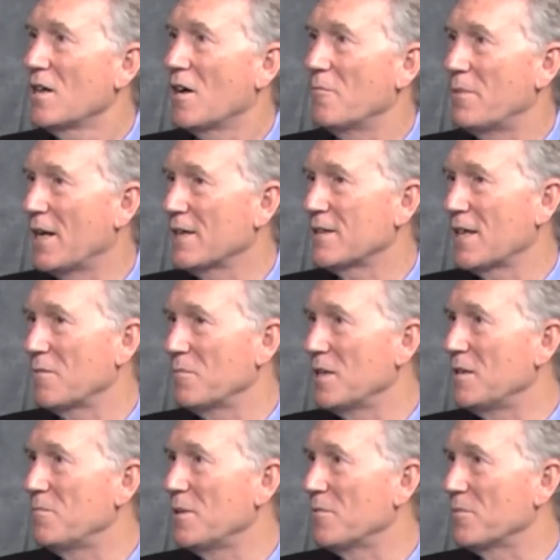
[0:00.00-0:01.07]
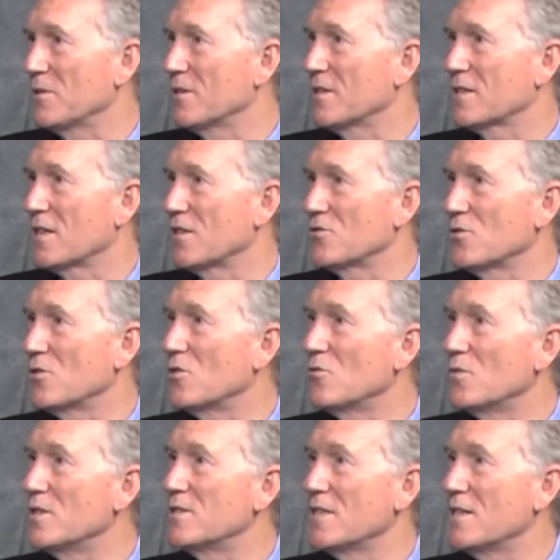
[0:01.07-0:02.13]
about that many people in the country
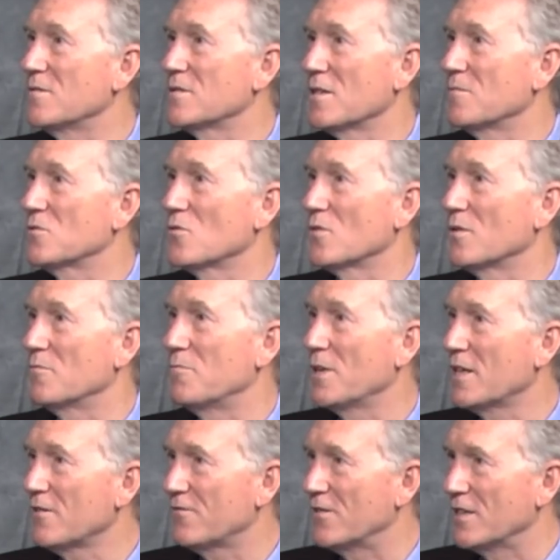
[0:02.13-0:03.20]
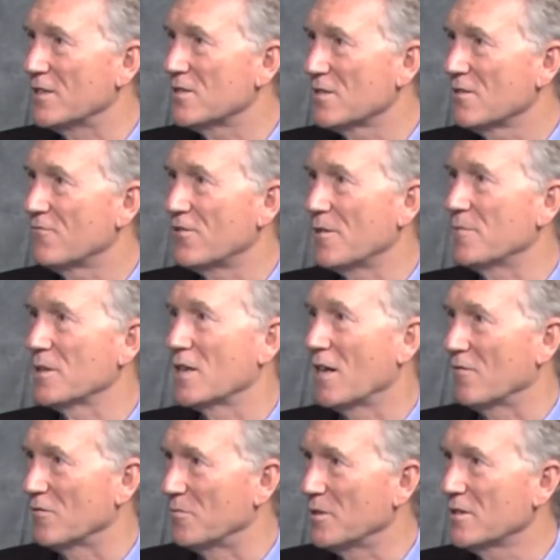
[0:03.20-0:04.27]
who receive some sort of benefits from the
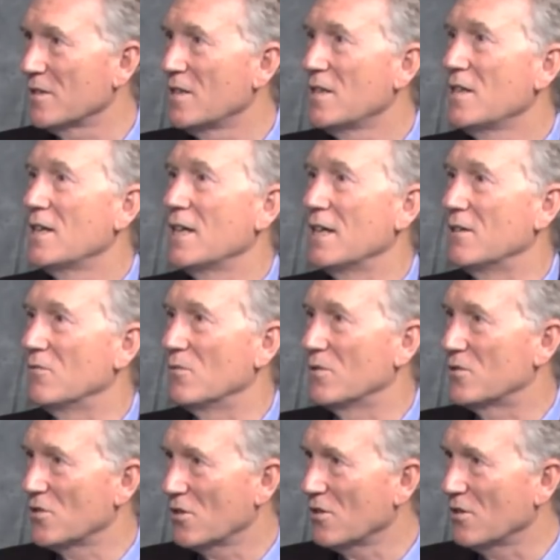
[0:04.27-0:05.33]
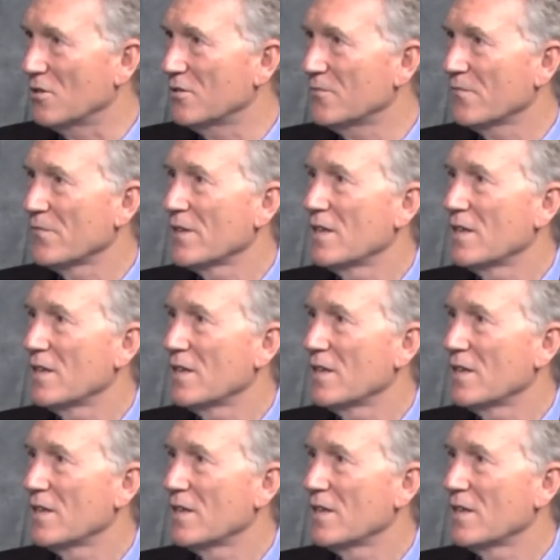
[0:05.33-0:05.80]
government in return.